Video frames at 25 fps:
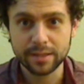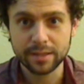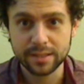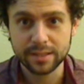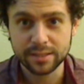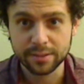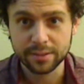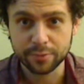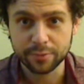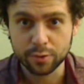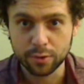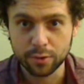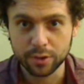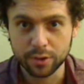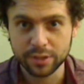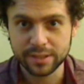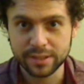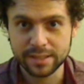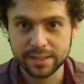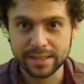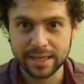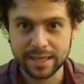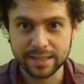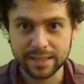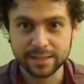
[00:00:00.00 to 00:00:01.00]
this, of
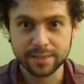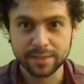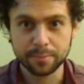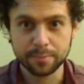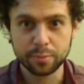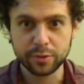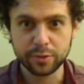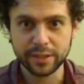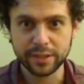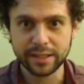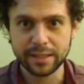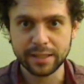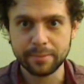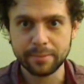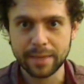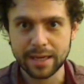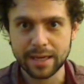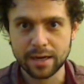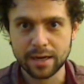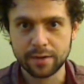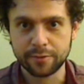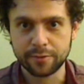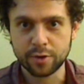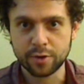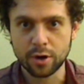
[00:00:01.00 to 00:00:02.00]
course, is that it's completely
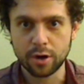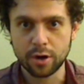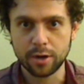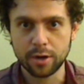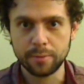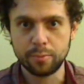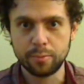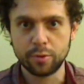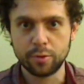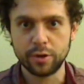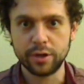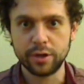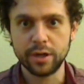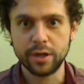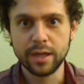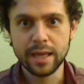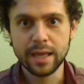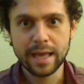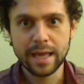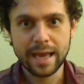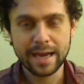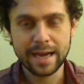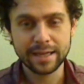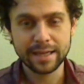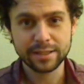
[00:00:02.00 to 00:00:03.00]
made out of cardboard,
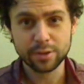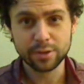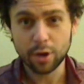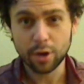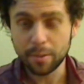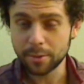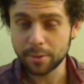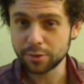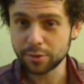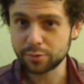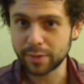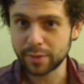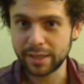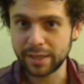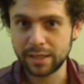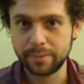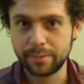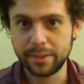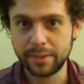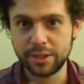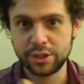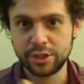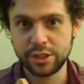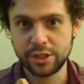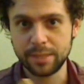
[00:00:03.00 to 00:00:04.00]
and it's almost ready to
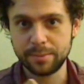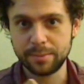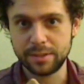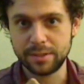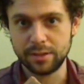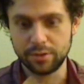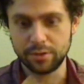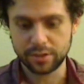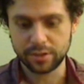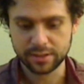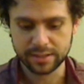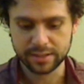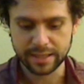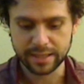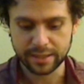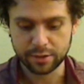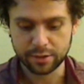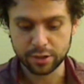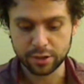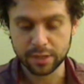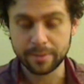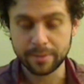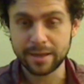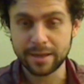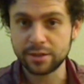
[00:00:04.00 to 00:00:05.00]
be shipped, it looks like.
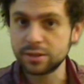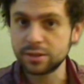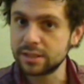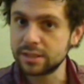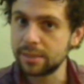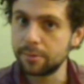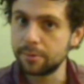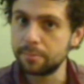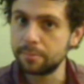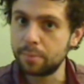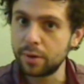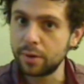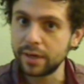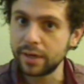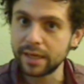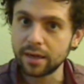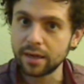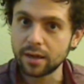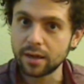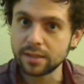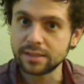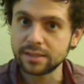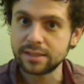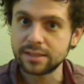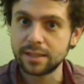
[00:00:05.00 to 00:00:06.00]
You can imagine someone
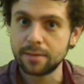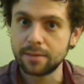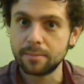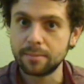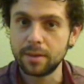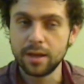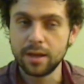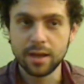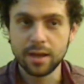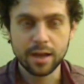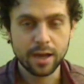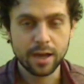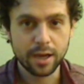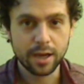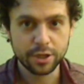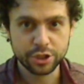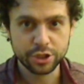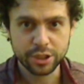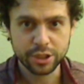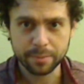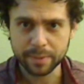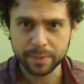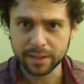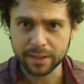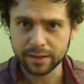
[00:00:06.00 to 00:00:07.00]
putting on some
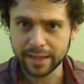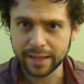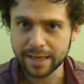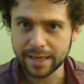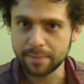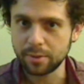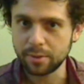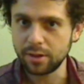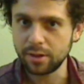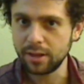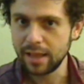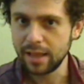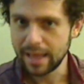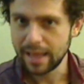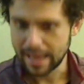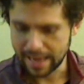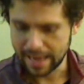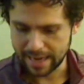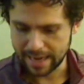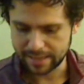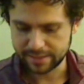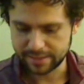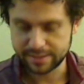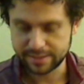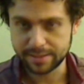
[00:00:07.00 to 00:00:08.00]
shipping label
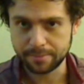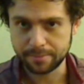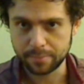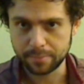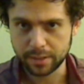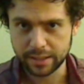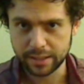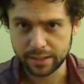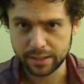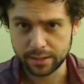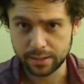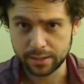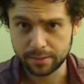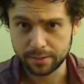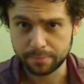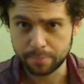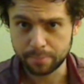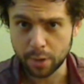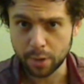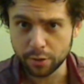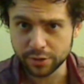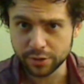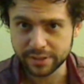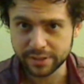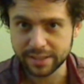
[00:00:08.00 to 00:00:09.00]
and some
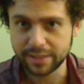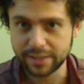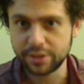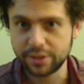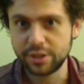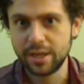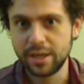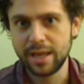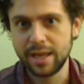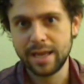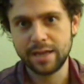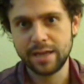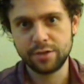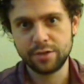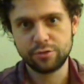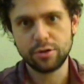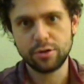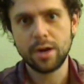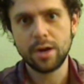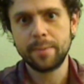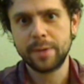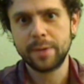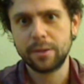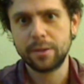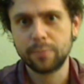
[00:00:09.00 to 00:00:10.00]
postage and
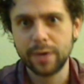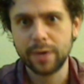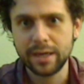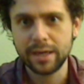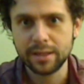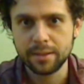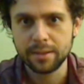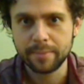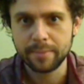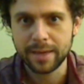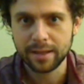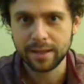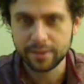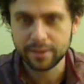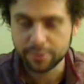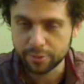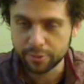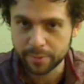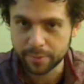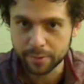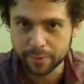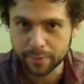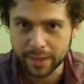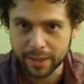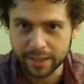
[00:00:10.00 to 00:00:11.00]
dropping it right in the mail, and it
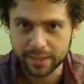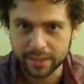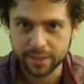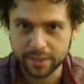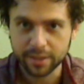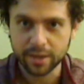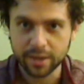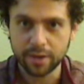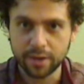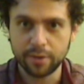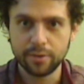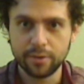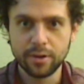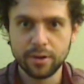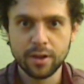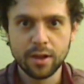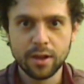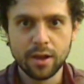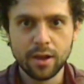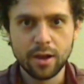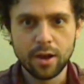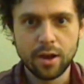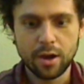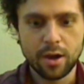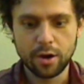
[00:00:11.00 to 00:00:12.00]
would be ready to go.
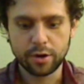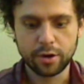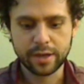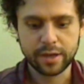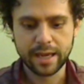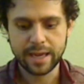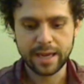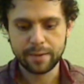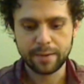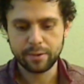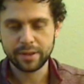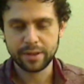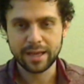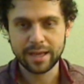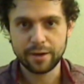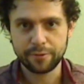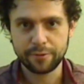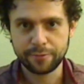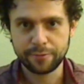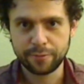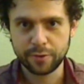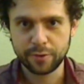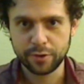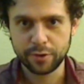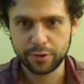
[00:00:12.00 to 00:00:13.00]
Okay,
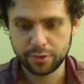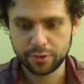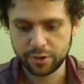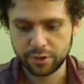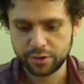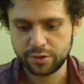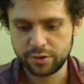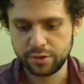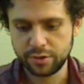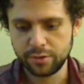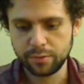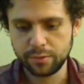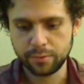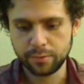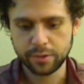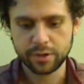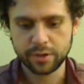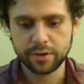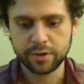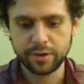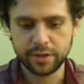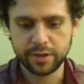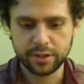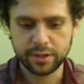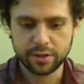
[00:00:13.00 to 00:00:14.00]
without further ado,
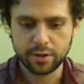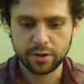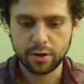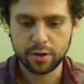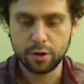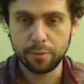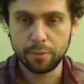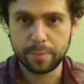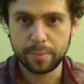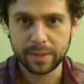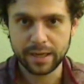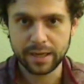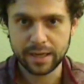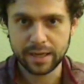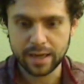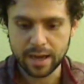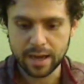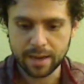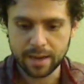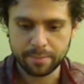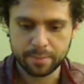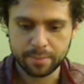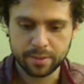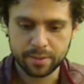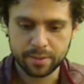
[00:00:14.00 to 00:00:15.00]
we're going to open it up.